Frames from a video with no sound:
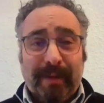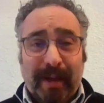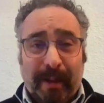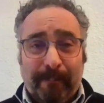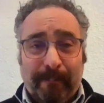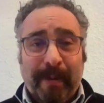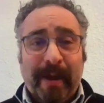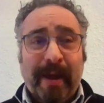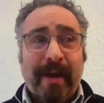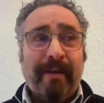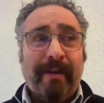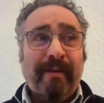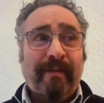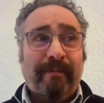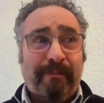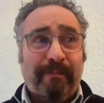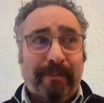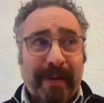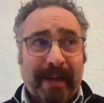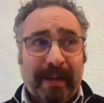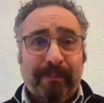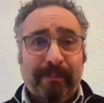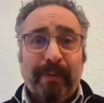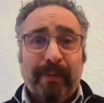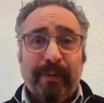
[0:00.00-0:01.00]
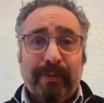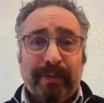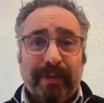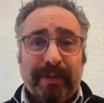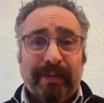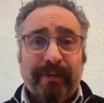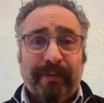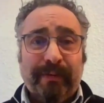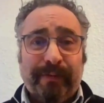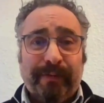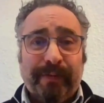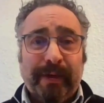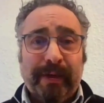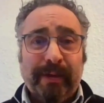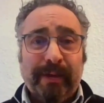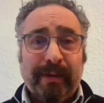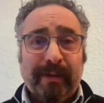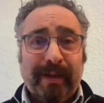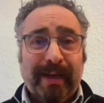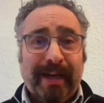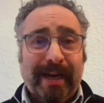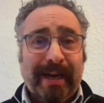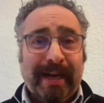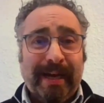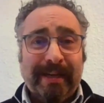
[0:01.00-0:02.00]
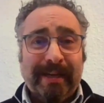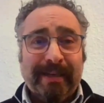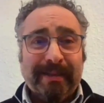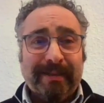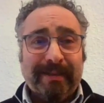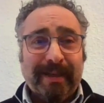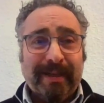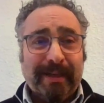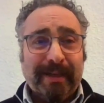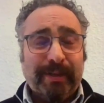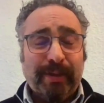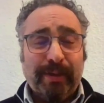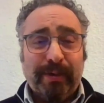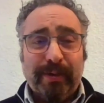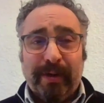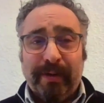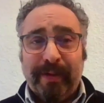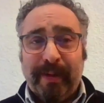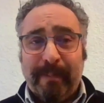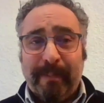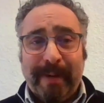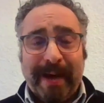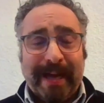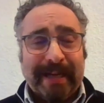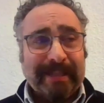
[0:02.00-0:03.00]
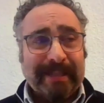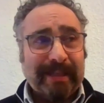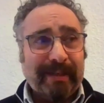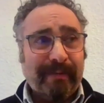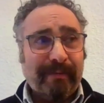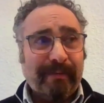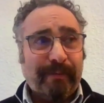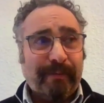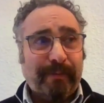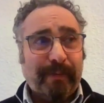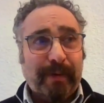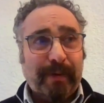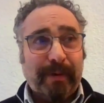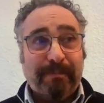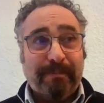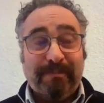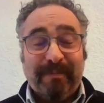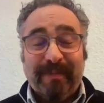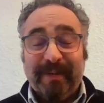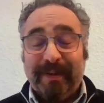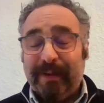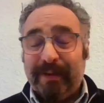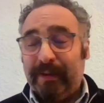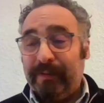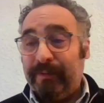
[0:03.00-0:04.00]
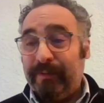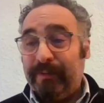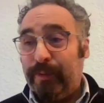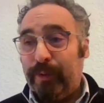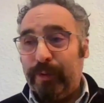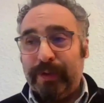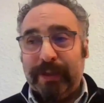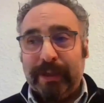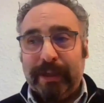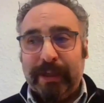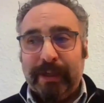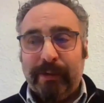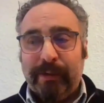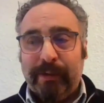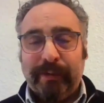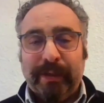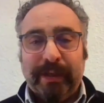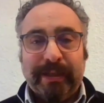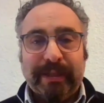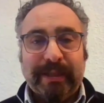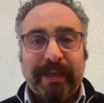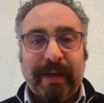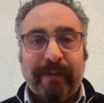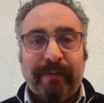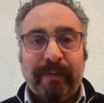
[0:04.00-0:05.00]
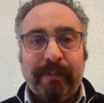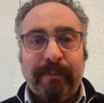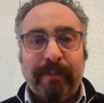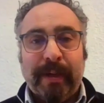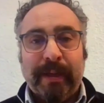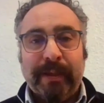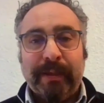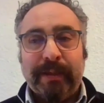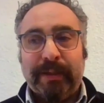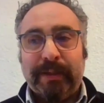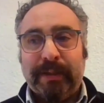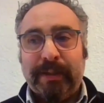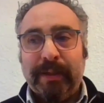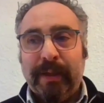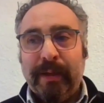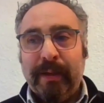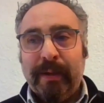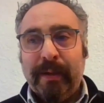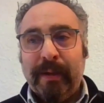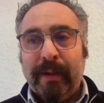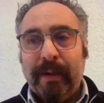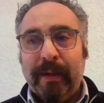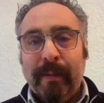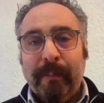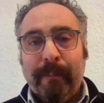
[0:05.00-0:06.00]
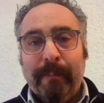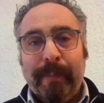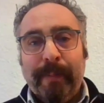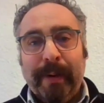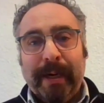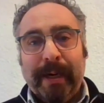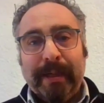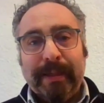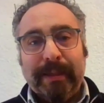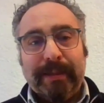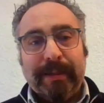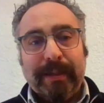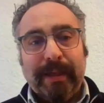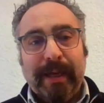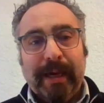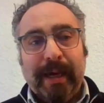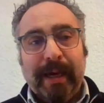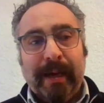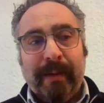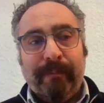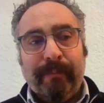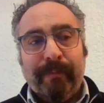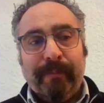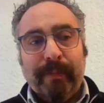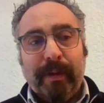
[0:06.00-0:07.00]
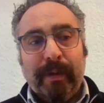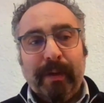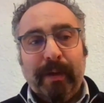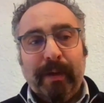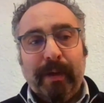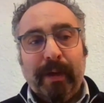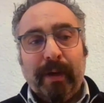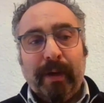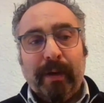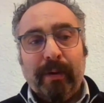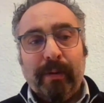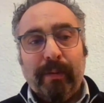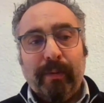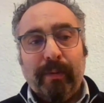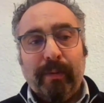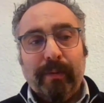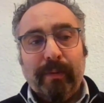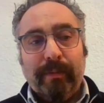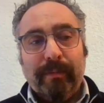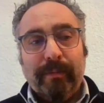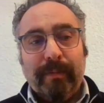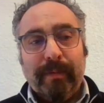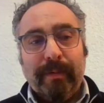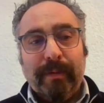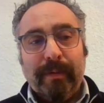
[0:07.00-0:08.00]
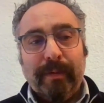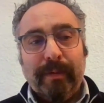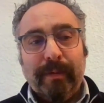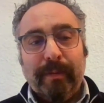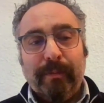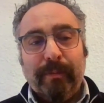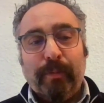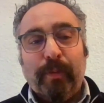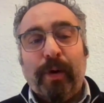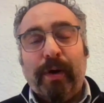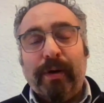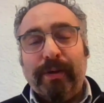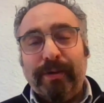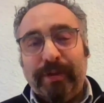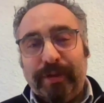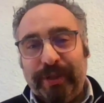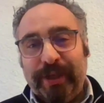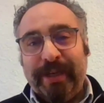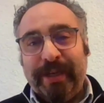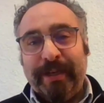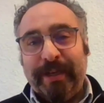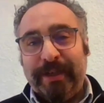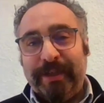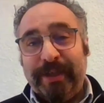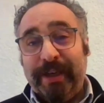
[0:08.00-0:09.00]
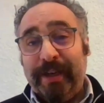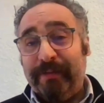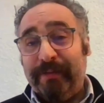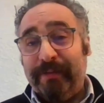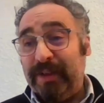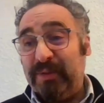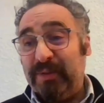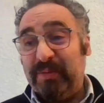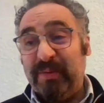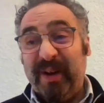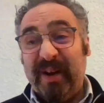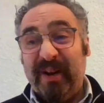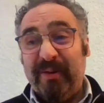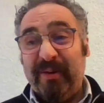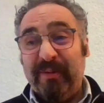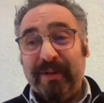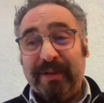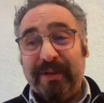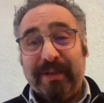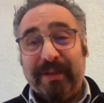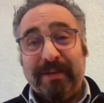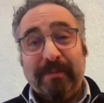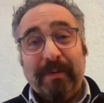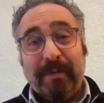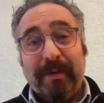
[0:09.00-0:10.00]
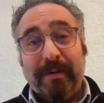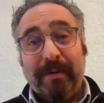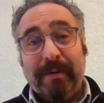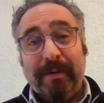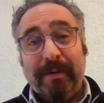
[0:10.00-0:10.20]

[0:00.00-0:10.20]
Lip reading: a pair of big boots to fill, and I took on the baton for, unfortunately, only 7 months. But, you know, what Jean achieved as well was,